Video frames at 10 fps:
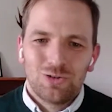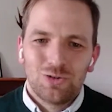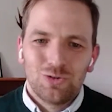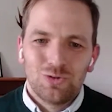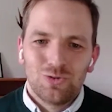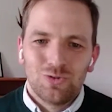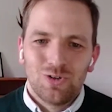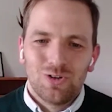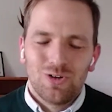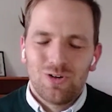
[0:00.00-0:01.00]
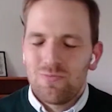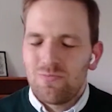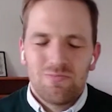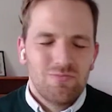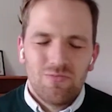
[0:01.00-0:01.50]
to
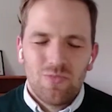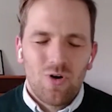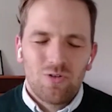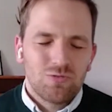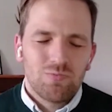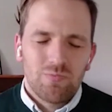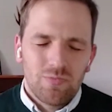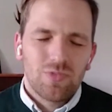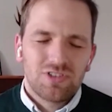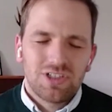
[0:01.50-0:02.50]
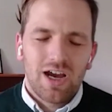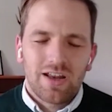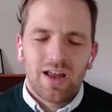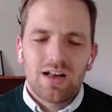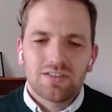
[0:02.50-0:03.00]

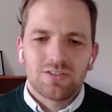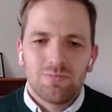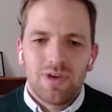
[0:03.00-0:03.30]
China as the